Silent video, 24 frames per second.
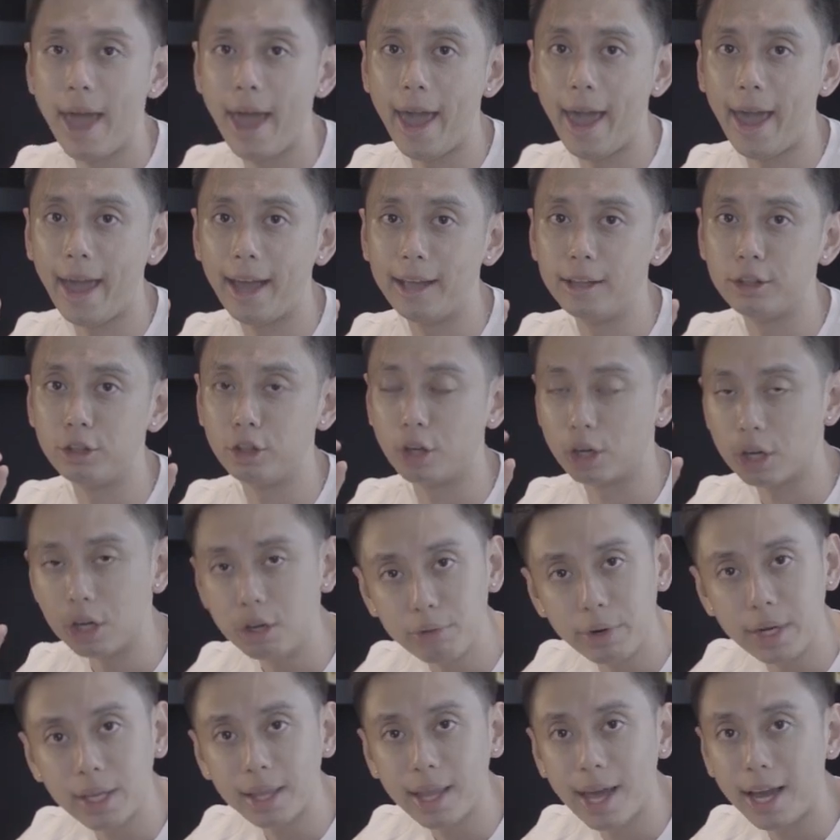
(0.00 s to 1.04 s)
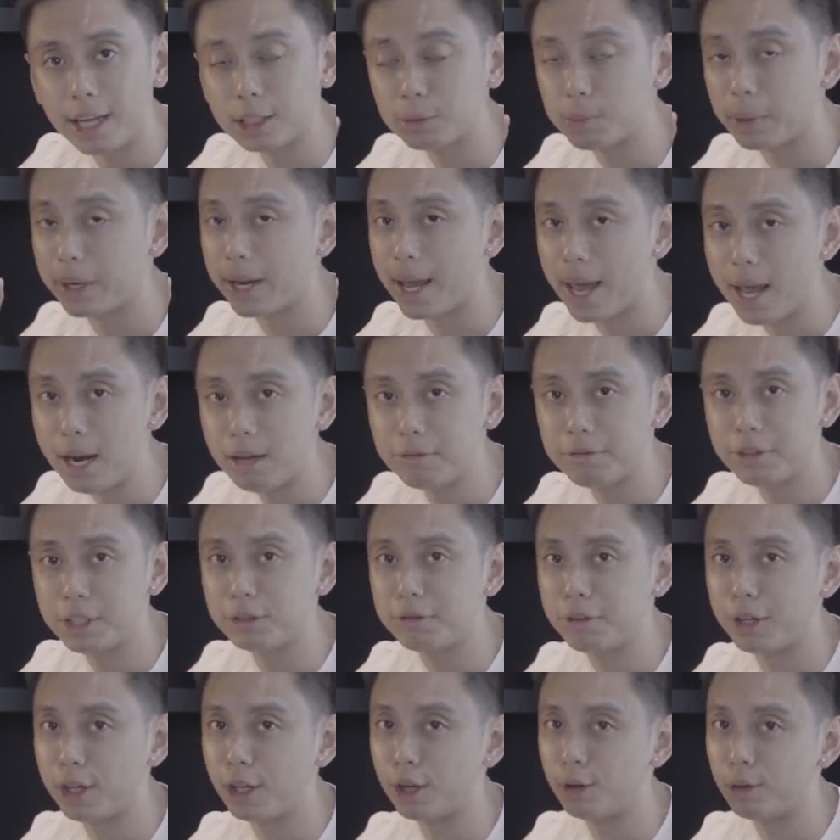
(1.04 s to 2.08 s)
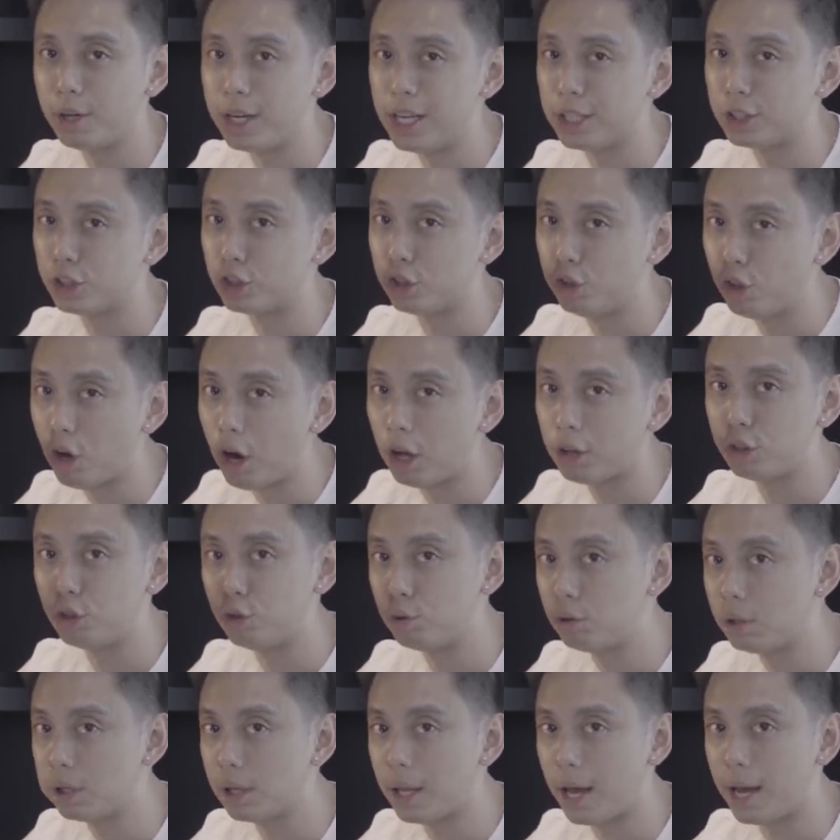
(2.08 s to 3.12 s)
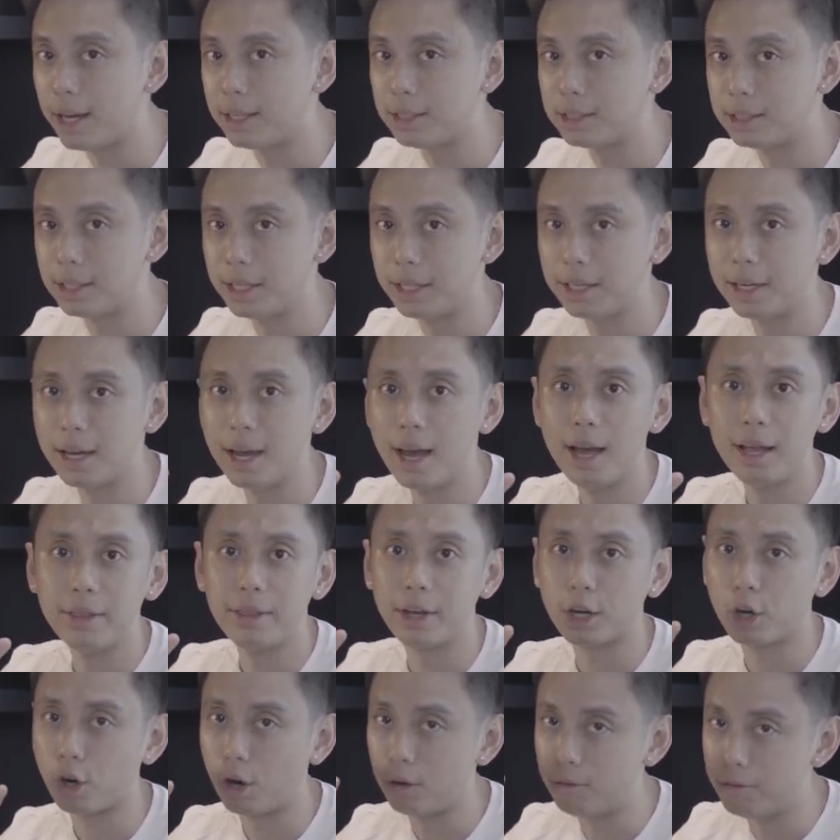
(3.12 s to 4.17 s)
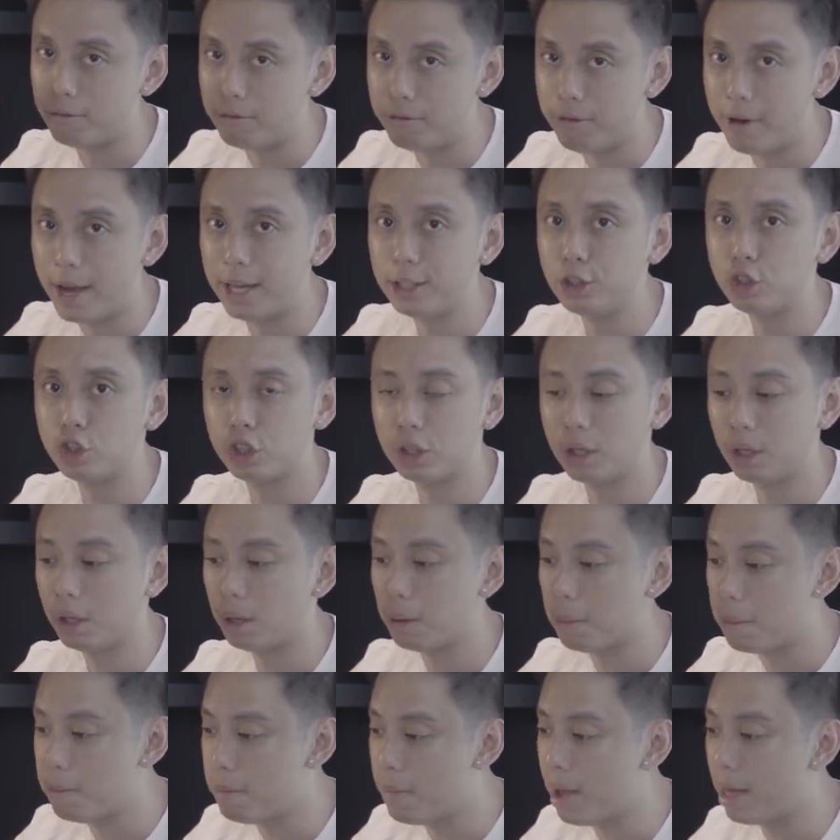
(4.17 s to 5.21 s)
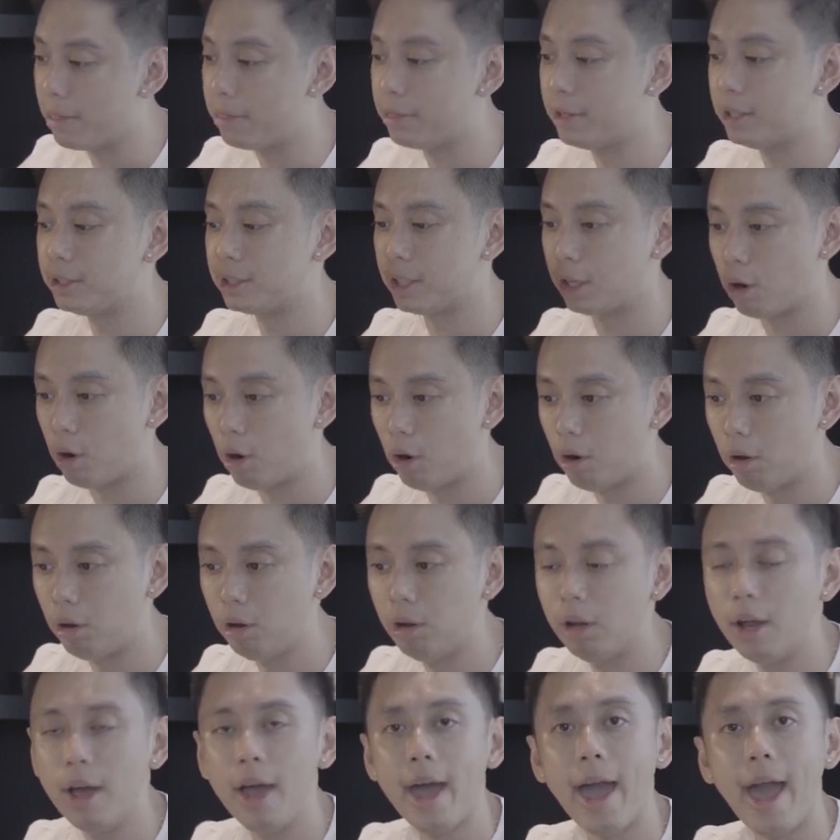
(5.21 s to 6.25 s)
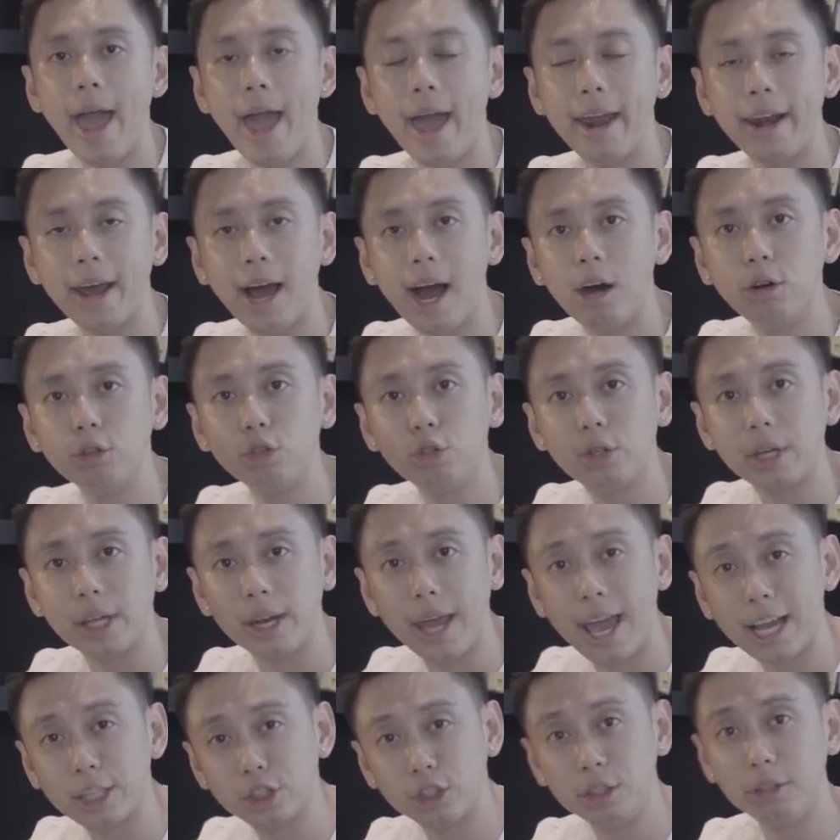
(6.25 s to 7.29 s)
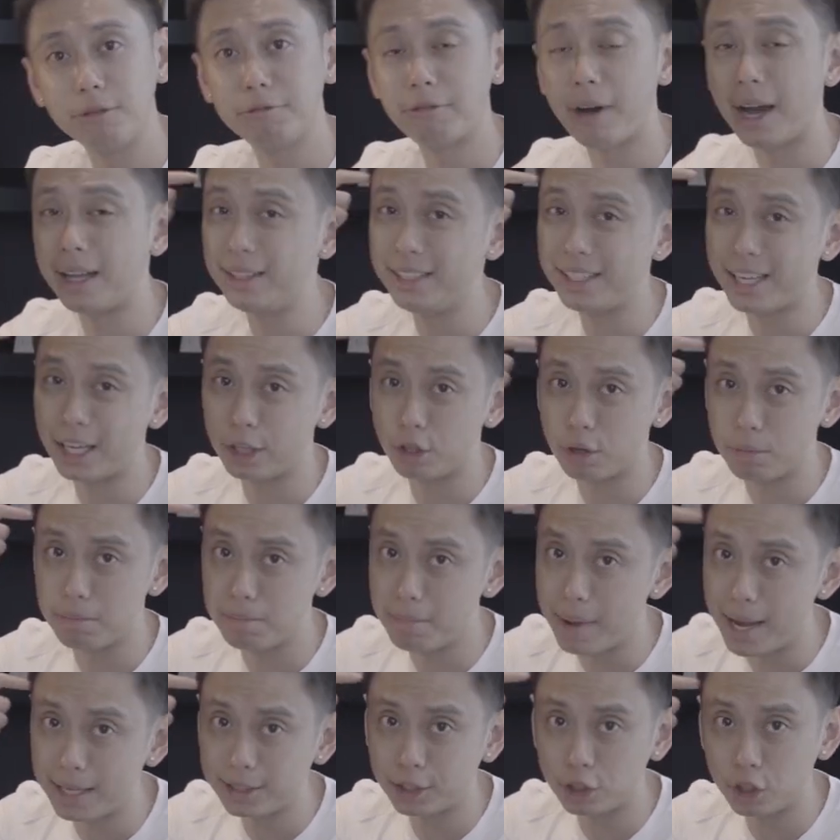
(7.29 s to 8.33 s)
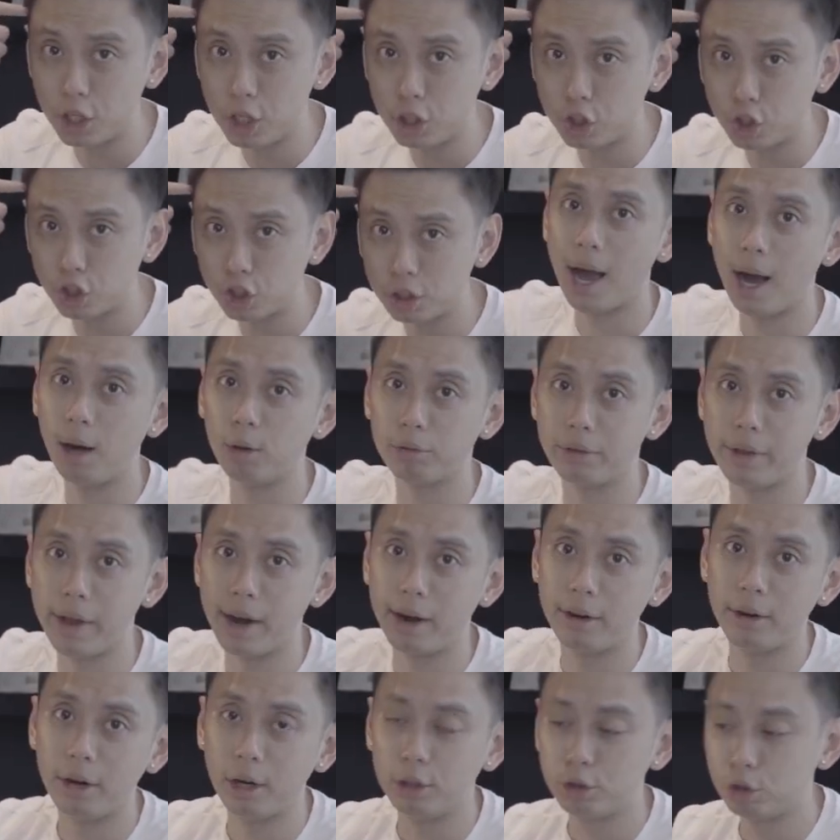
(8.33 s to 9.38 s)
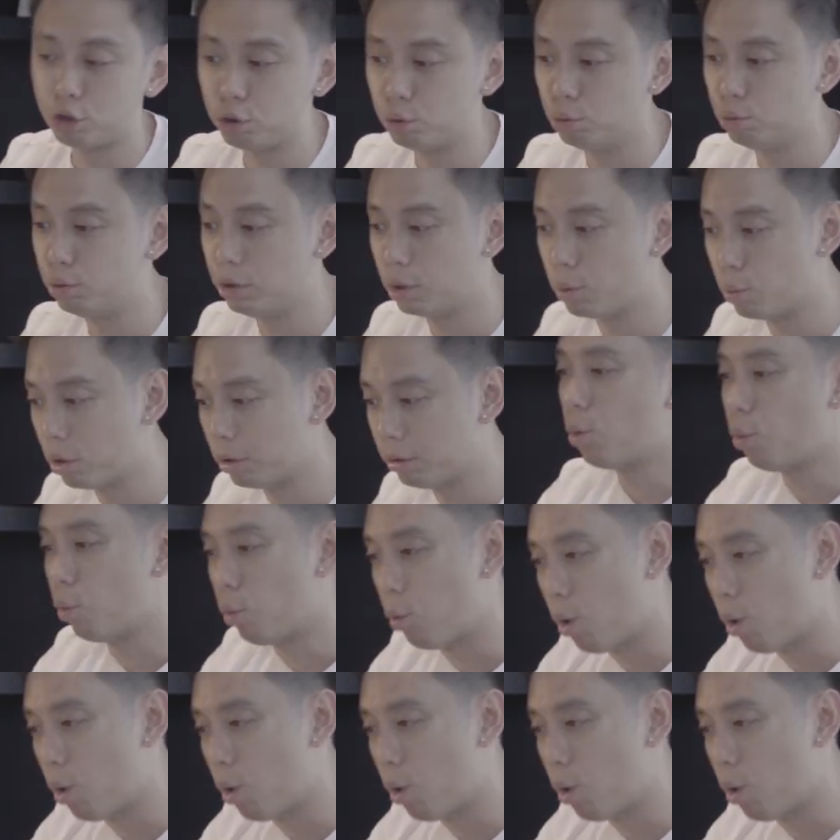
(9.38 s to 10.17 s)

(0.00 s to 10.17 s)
And you're gonna realize by the end of this video, it's not utilizing the conventional methods at all, and how you can actually finally get your message out there to the world.